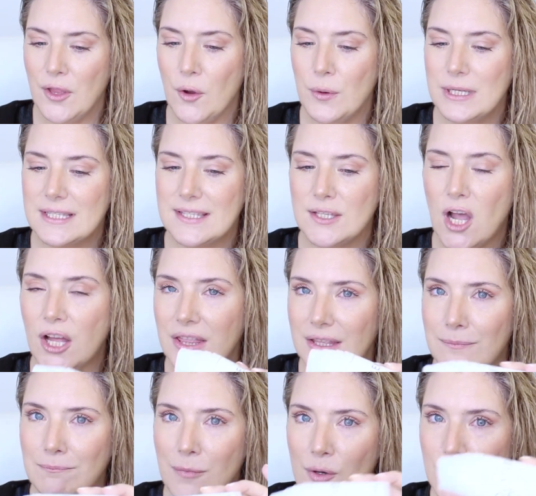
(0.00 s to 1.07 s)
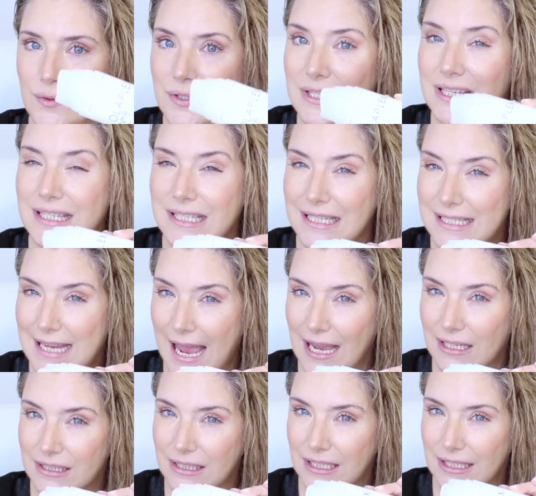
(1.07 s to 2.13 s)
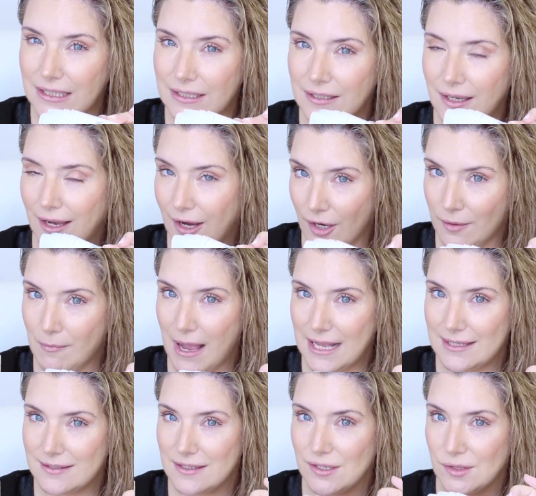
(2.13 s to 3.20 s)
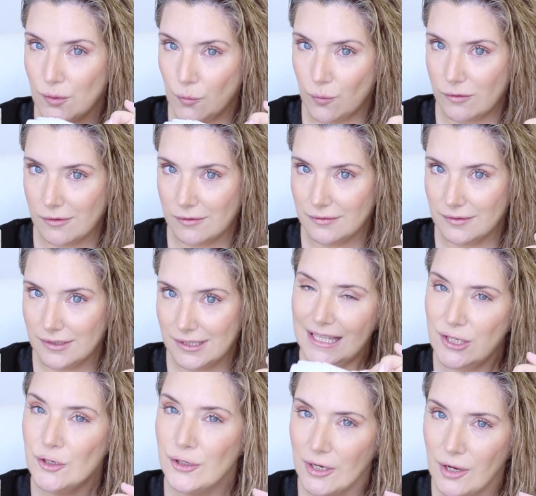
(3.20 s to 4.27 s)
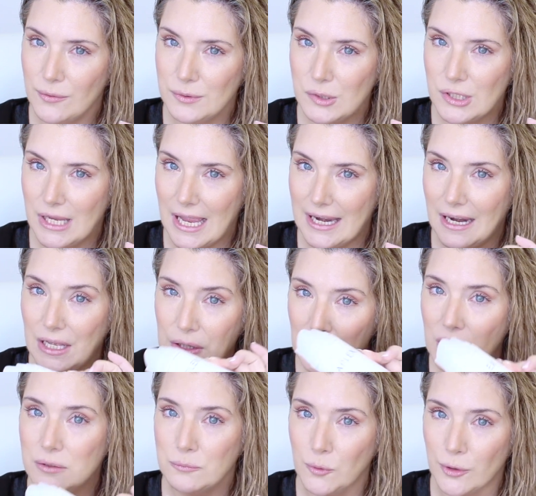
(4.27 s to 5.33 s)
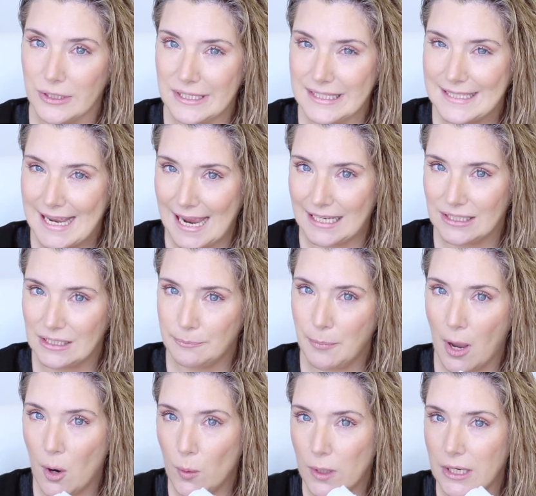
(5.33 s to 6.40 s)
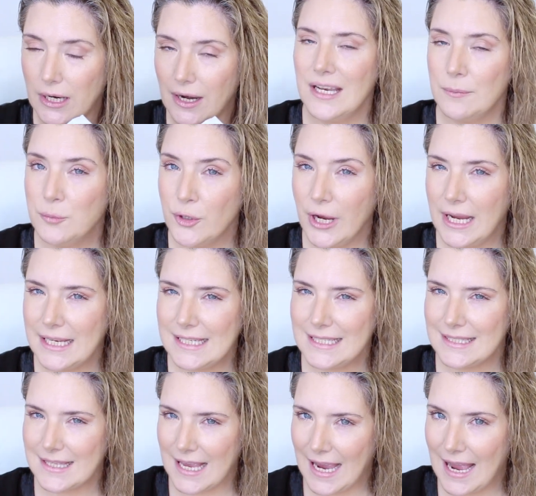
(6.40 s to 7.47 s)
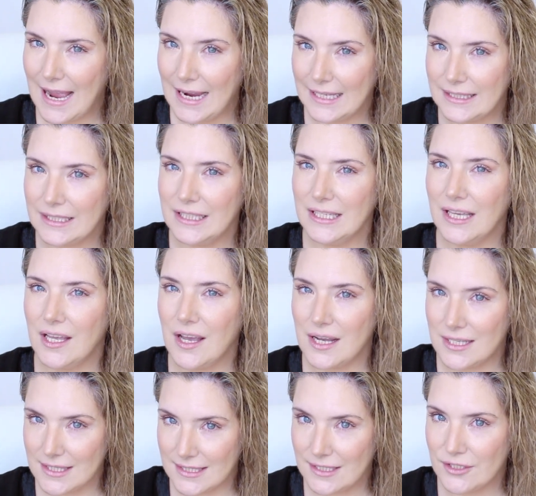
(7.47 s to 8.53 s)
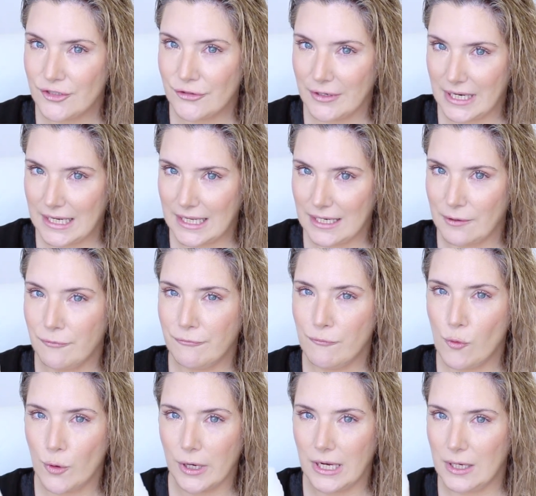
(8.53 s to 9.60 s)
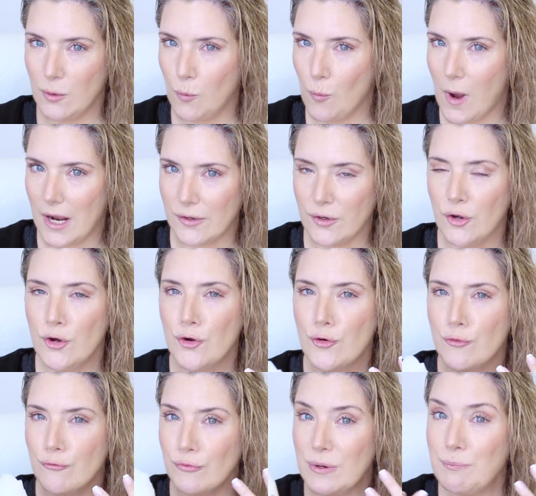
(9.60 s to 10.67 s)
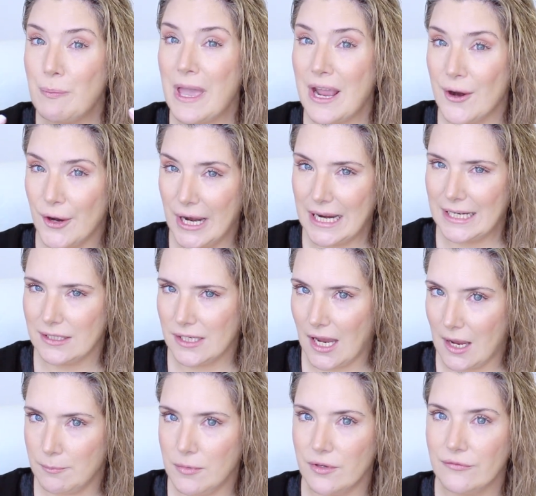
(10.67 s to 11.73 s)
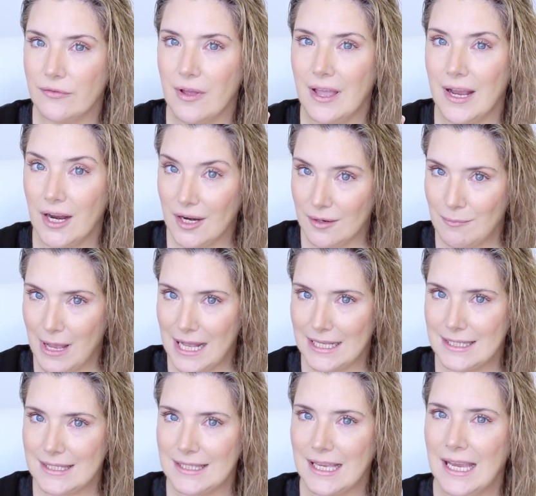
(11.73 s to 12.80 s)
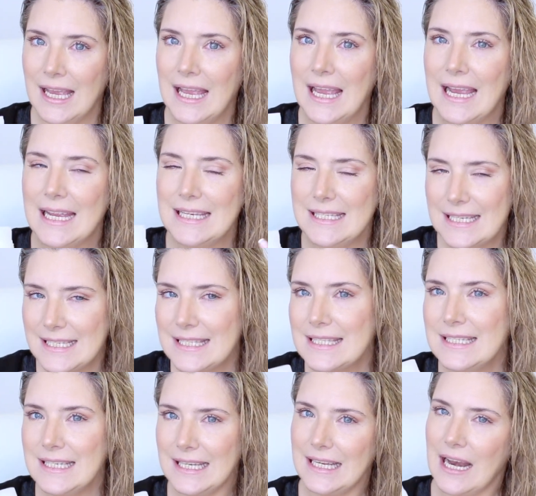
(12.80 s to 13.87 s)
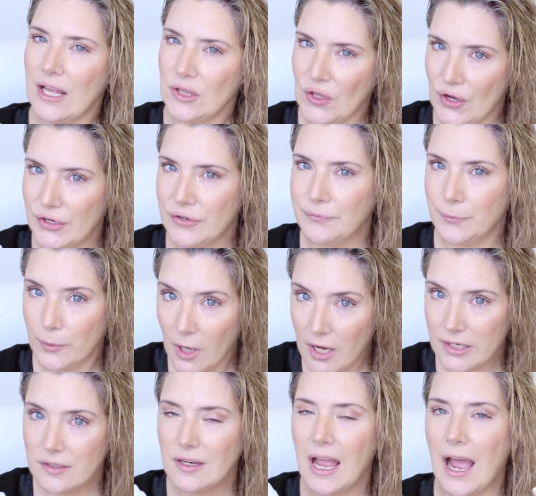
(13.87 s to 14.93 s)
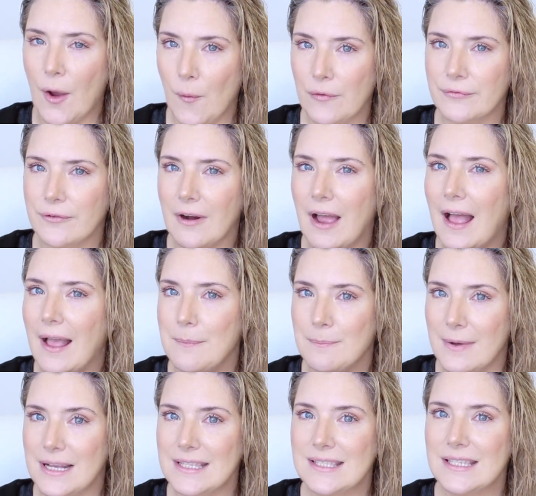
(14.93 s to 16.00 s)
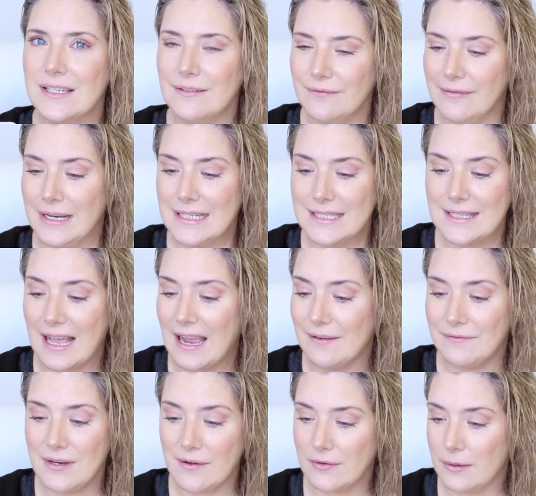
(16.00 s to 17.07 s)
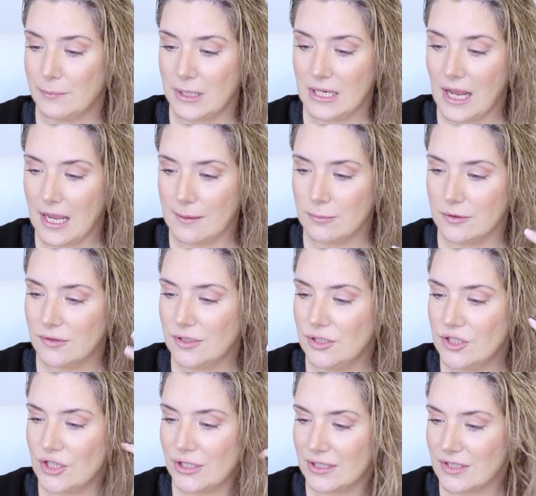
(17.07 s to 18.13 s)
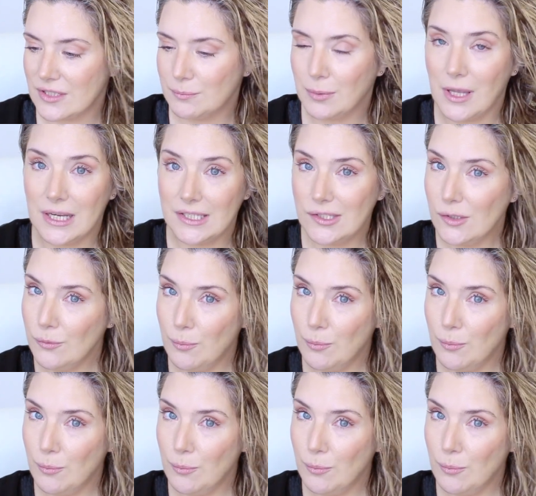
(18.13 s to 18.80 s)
though it's not the most detangling hair mask in the world, you're going to get a lot more detangling power. Number 8 is a highly concentrated 4-in-1 repairing type of hair mask. It doesn't need a lot of product. However, I must confess, I've never been able to just apply 2